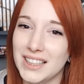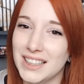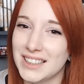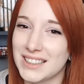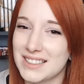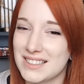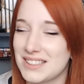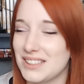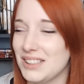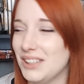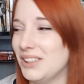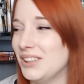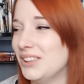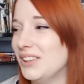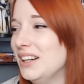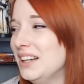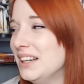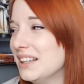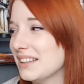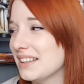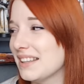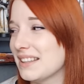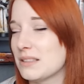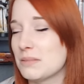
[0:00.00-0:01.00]
So
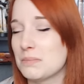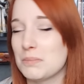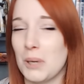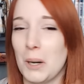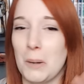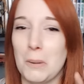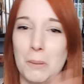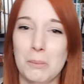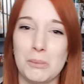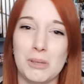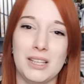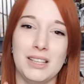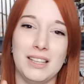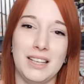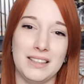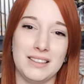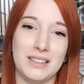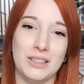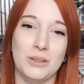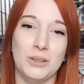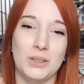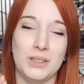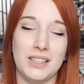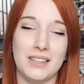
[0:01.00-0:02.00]
that's probably like
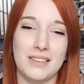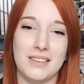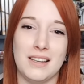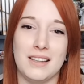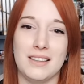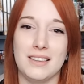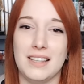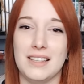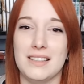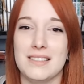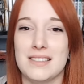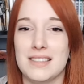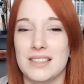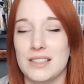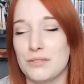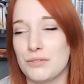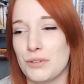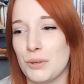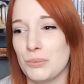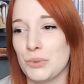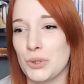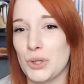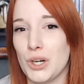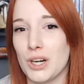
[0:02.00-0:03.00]
the only thing they see
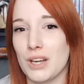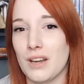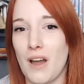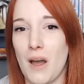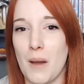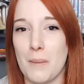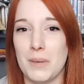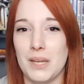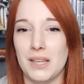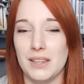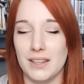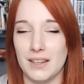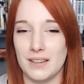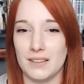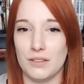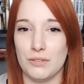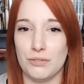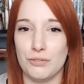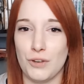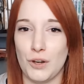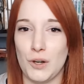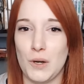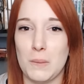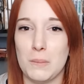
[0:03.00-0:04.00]
from Noragami, and like the
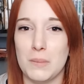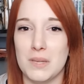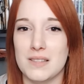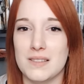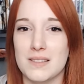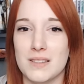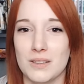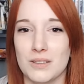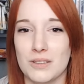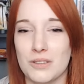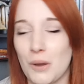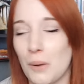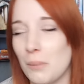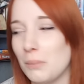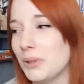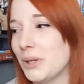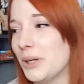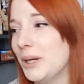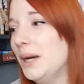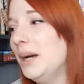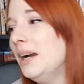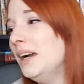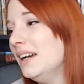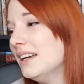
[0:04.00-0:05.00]
funny bits on
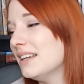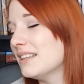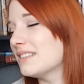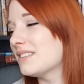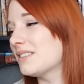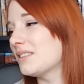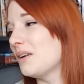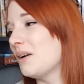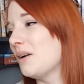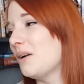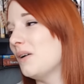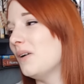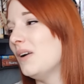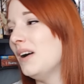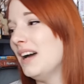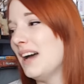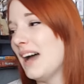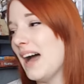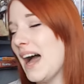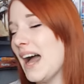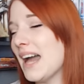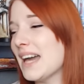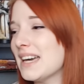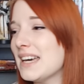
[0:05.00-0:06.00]
Tumblr. So
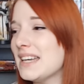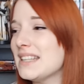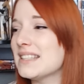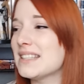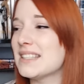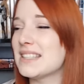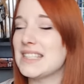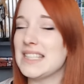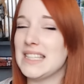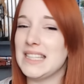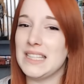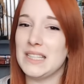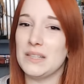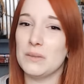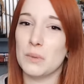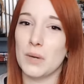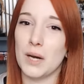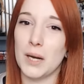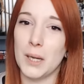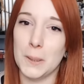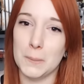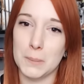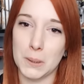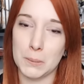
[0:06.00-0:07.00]
I can see
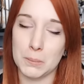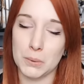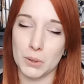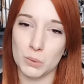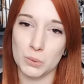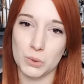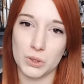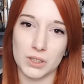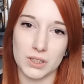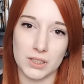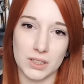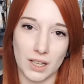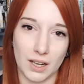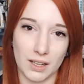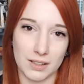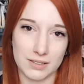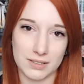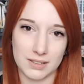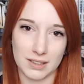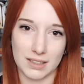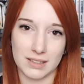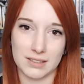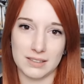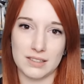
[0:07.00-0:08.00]
why people would not
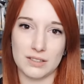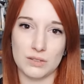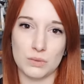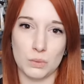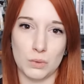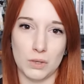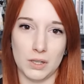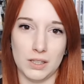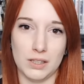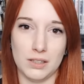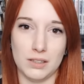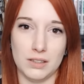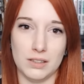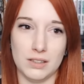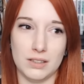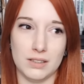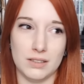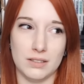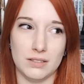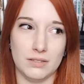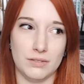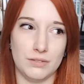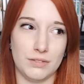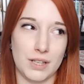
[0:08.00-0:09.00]
take this one
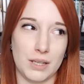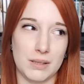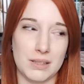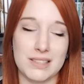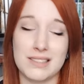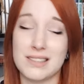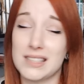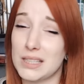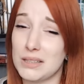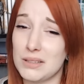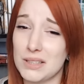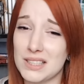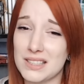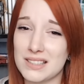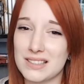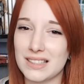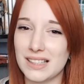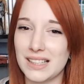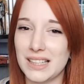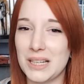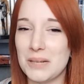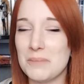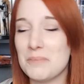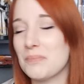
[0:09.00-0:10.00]
very
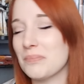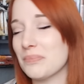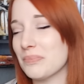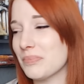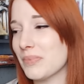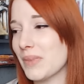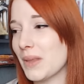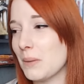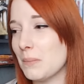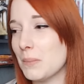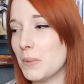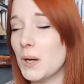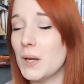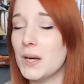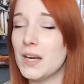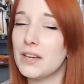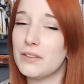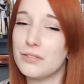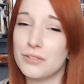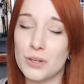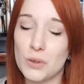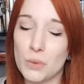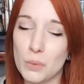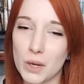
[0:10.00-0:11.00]
seriously. But
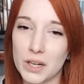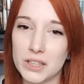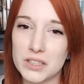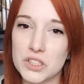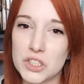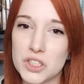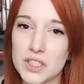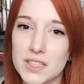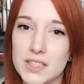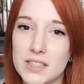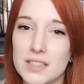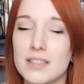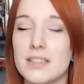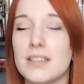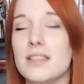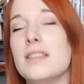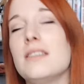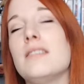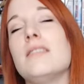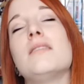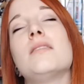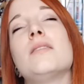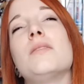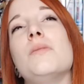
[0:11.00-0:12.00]
if you watch it,
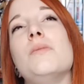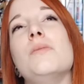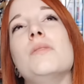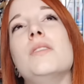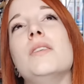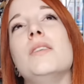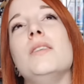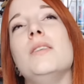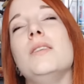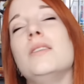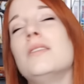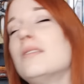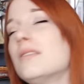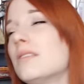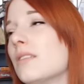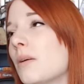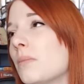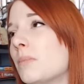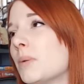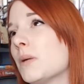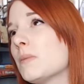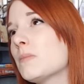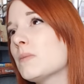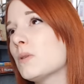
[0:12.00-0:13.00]
it is so good. So
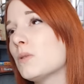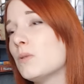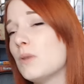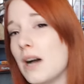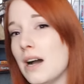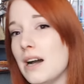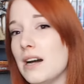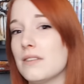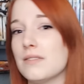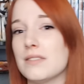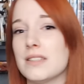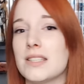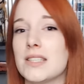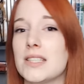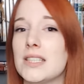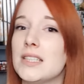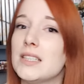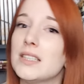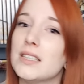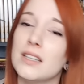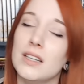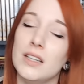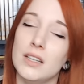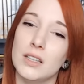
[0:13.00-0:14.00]
people who haven't
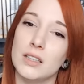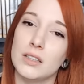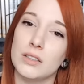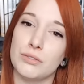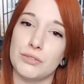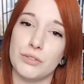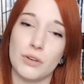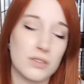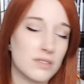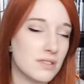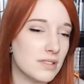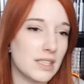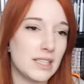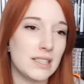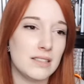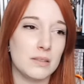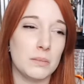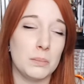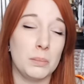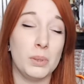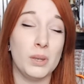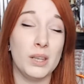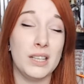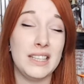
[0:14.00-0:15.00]
seen the first
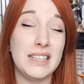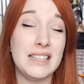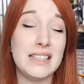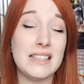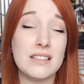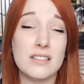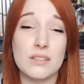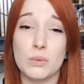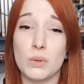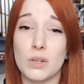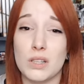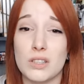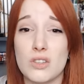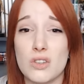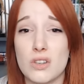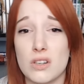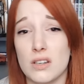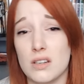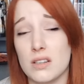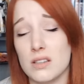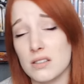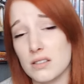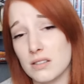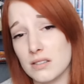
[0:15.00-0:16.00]
season, please watch
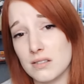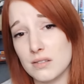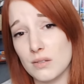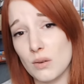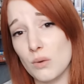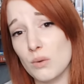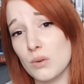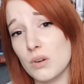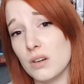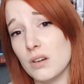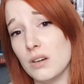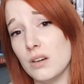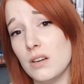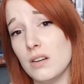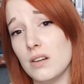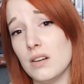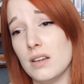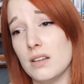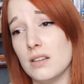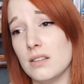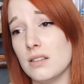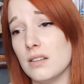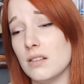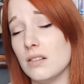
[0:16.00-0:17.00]
it. It's so
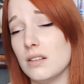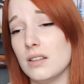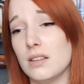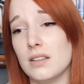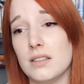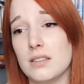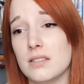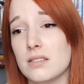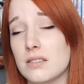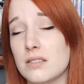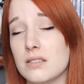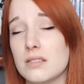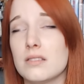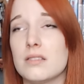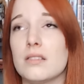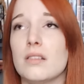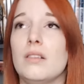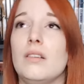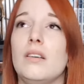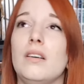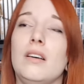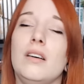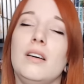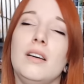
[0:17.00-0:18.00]
good. It's
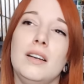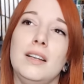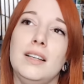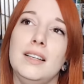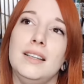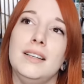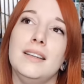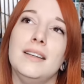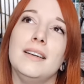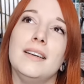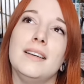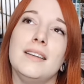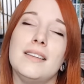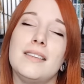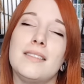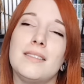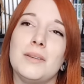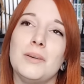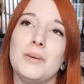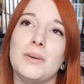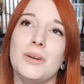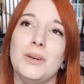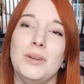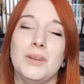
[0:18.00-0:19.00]

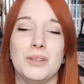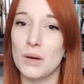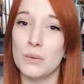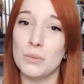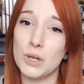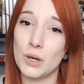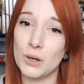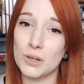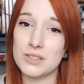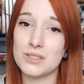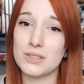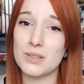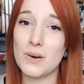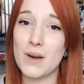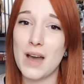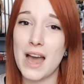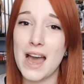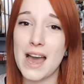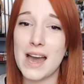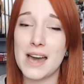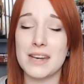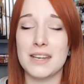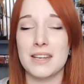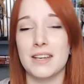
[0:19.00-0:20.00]
so good. We also
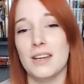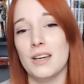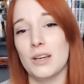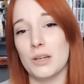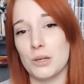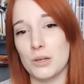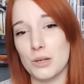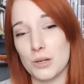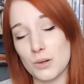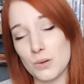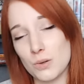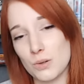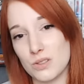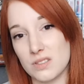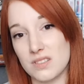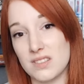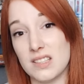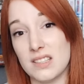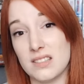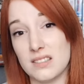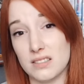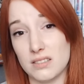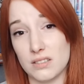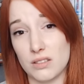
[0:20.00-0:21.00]
had Kuroko
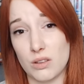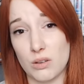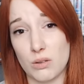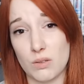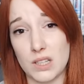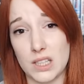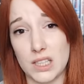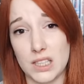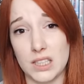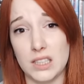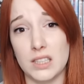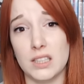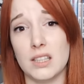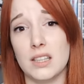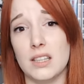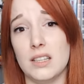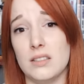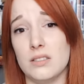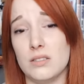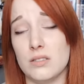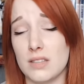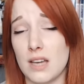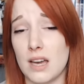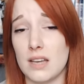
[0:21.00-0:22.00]
season 3
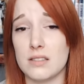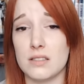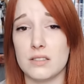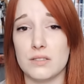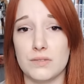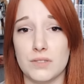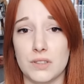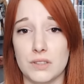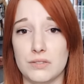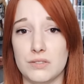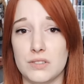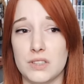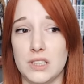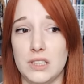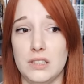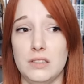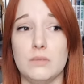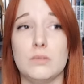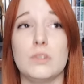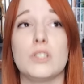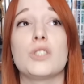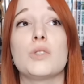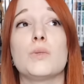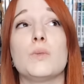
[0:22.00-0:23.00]
in
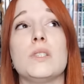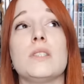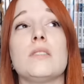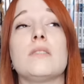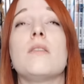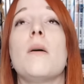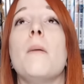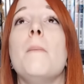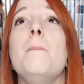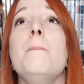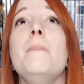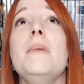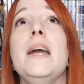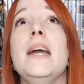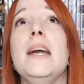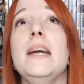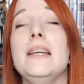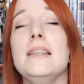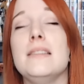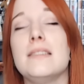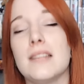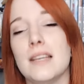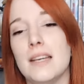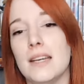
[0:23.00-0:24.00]
2015, which was
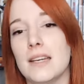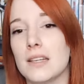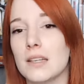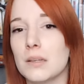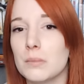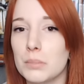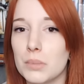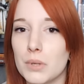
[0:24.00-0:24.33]
amazing.